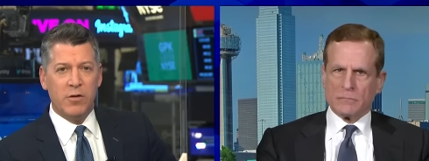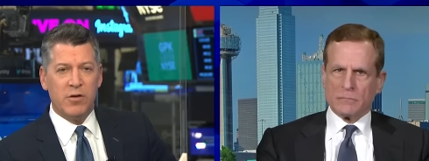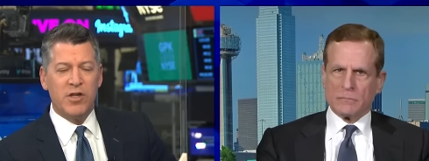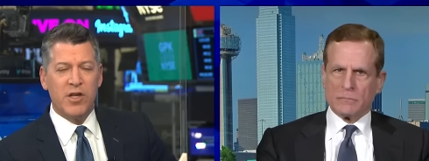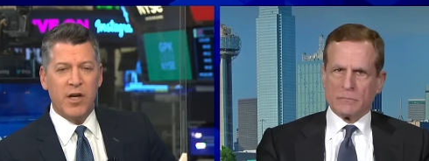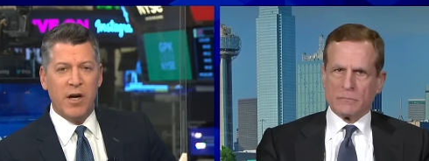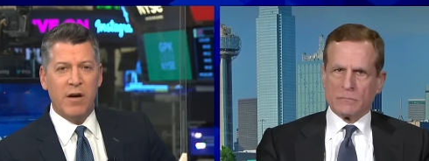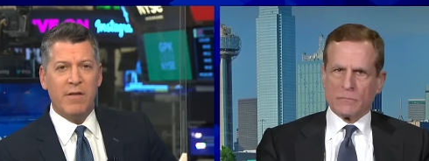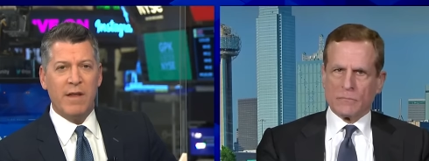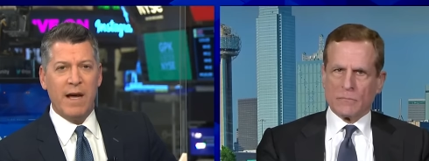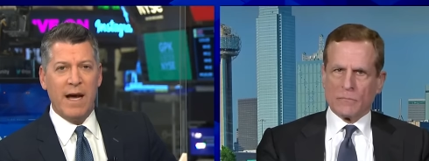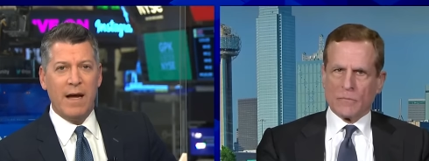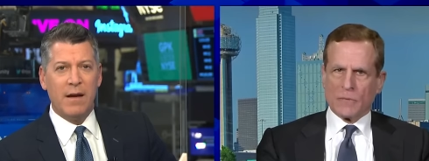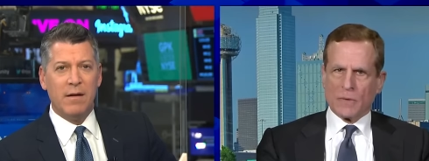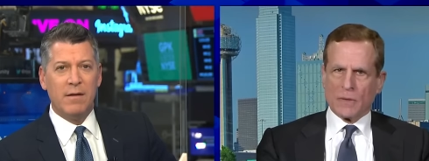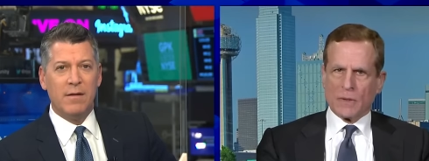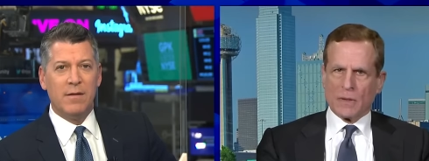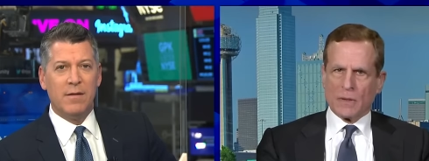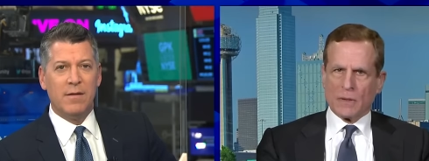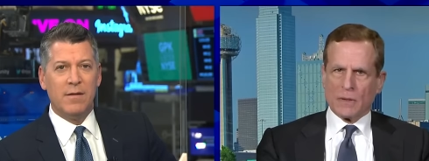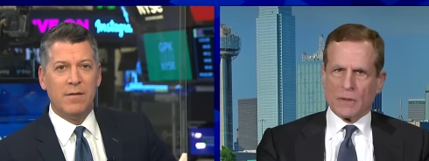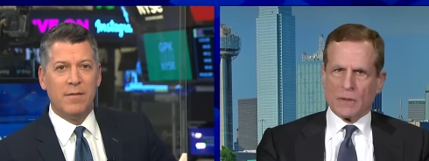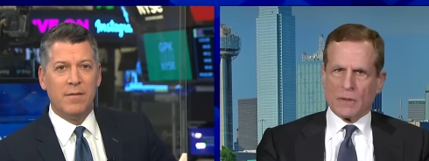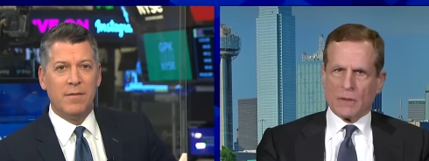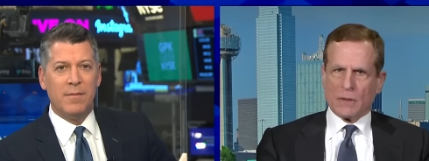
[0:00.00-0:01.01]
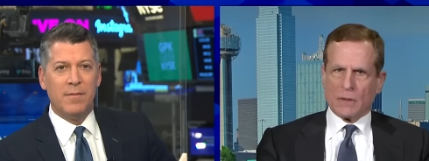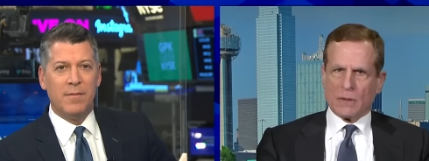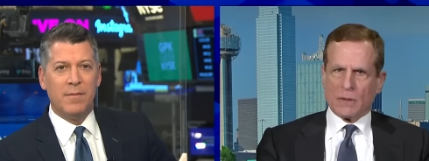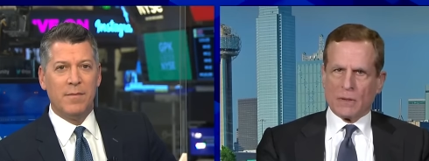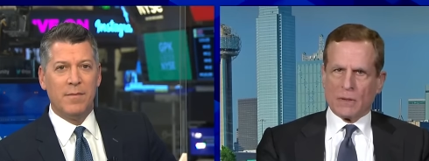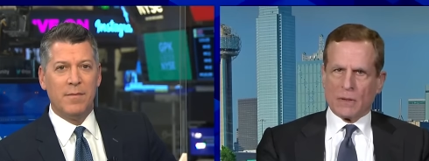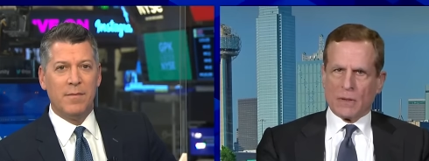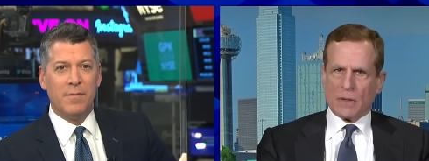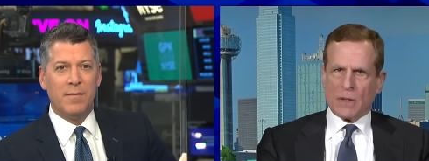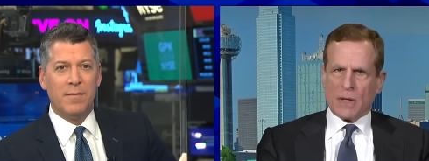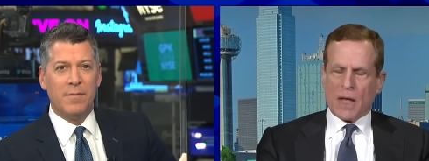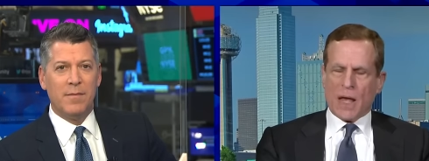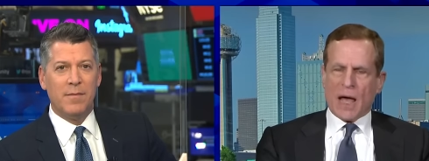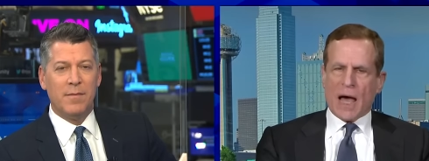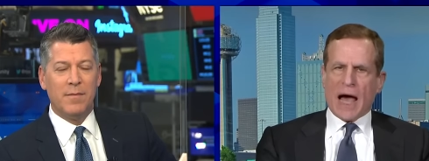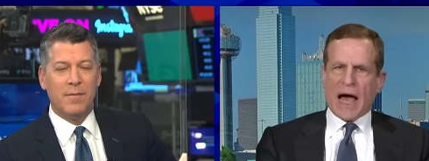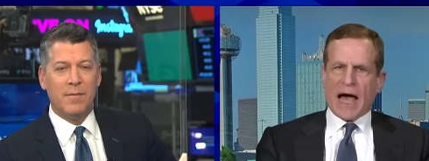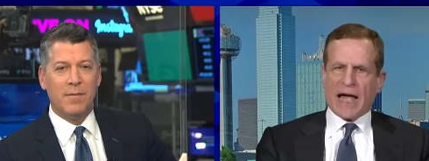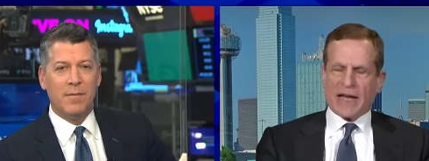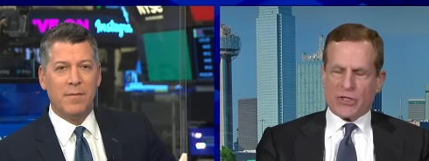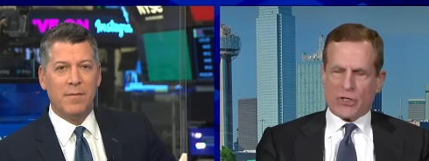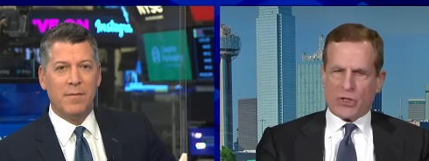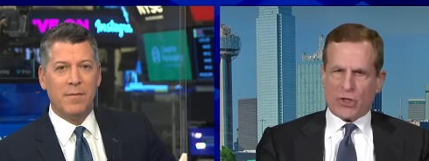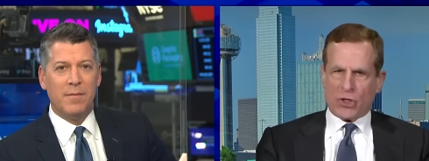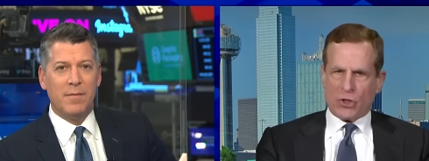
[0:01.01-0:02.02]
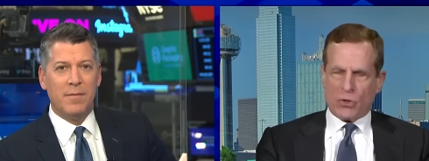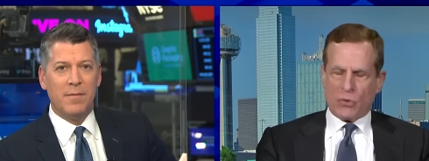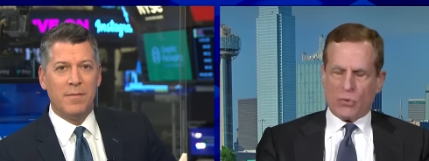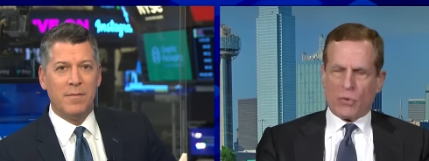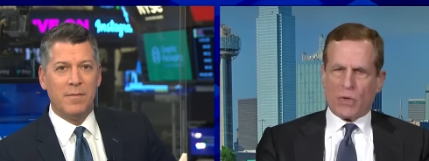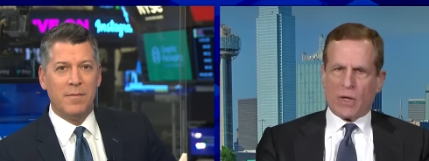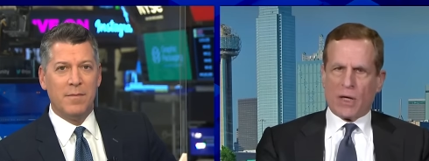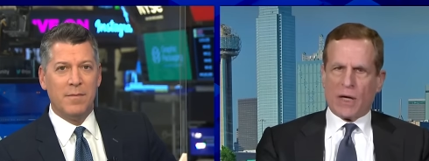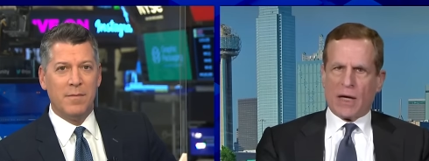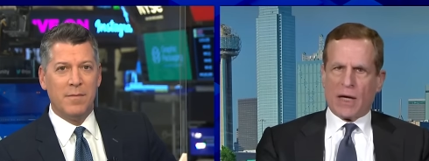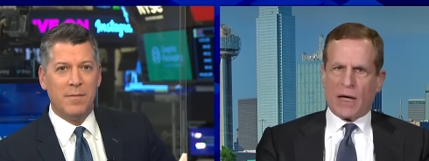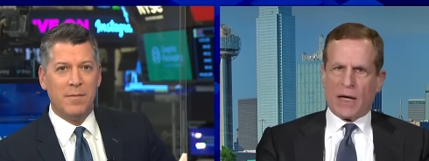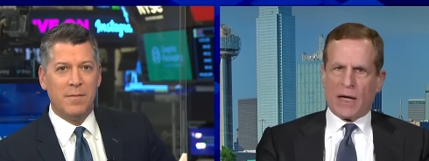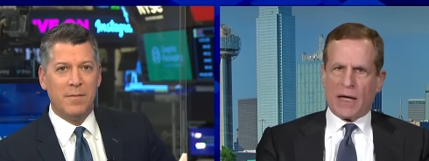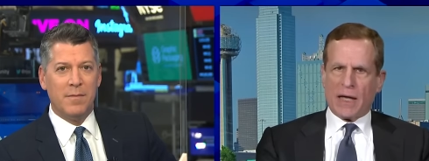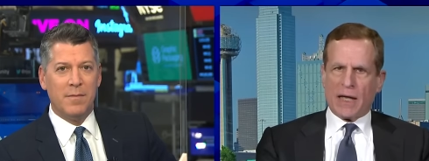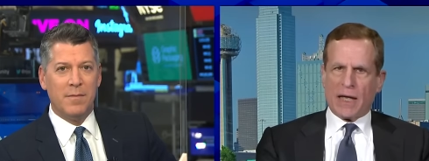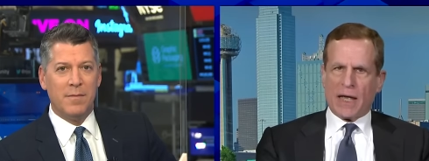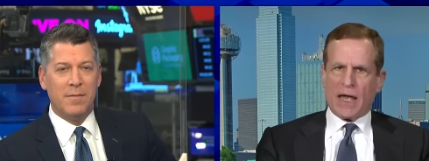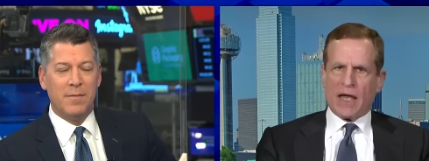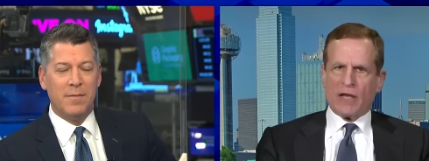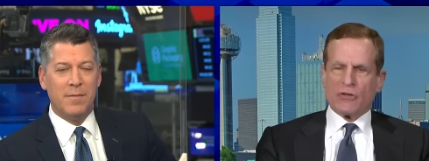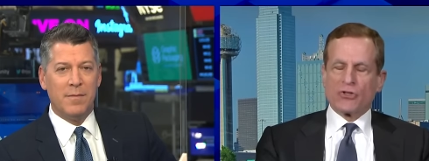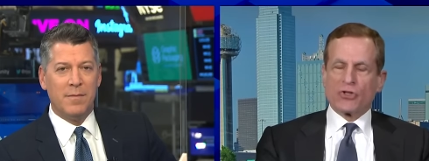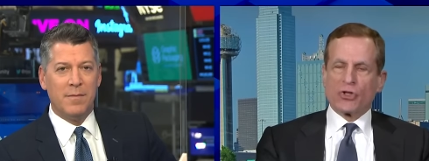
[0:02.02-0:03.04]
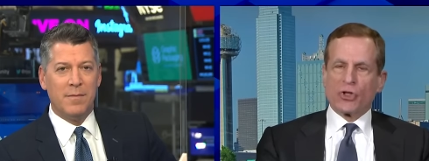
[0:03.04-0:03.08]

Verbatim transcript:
Speaker 1: You share that. I do. Uh, as